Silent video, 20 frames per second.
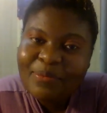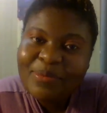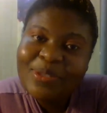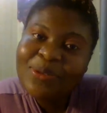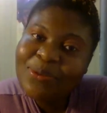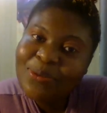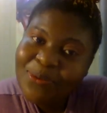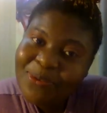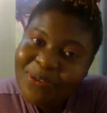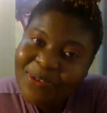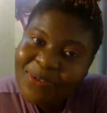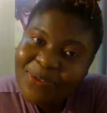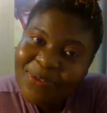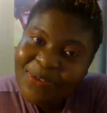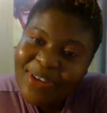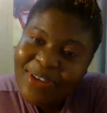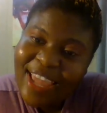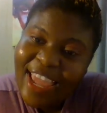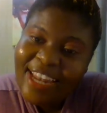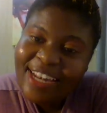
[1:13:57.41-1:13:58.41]

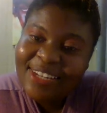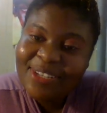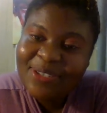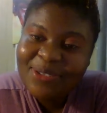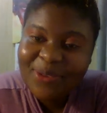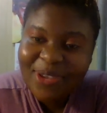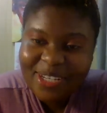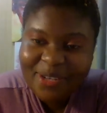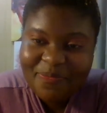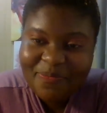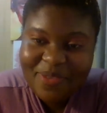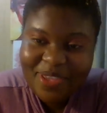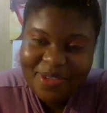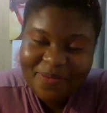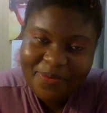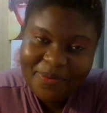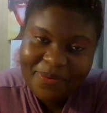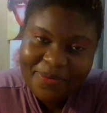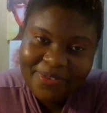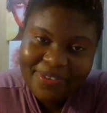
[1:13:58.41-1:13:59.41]
Sutu and Swati
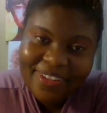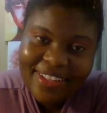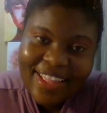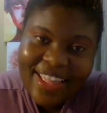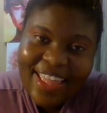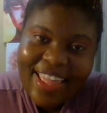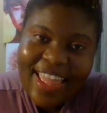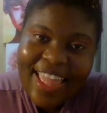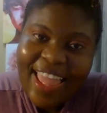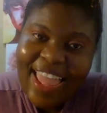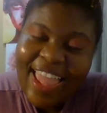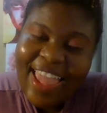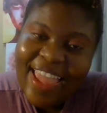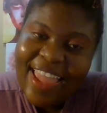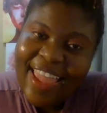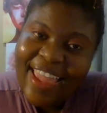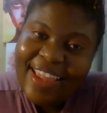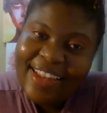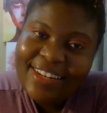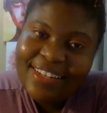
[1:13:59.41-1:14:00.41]
people,
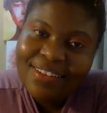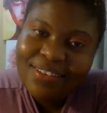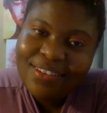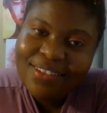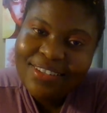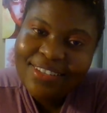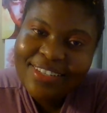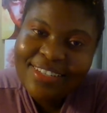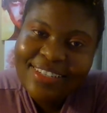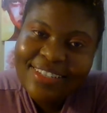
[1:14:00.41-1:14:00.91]
and